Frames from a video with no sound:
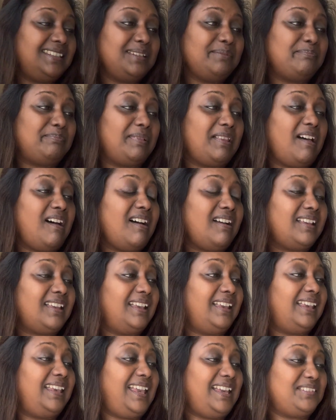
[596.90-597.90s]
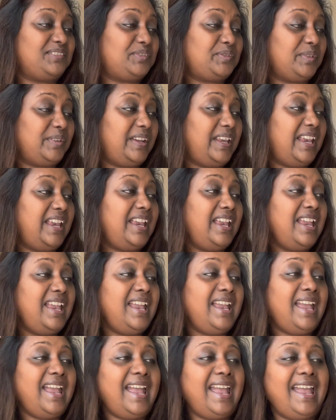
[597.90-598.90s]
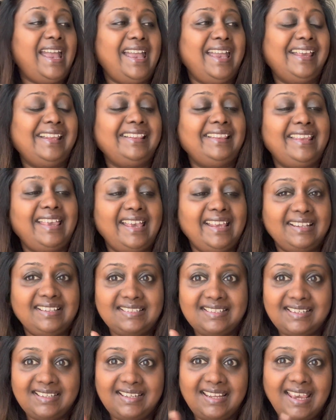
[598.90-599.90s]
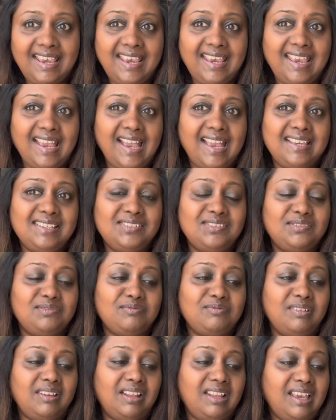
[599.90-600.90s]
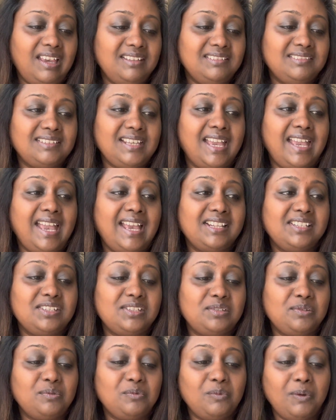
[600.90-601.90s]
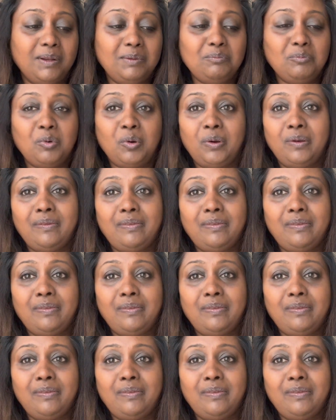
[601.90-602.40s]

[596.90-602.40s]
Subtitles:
the block yesterday, and then today I just realized I had to do one more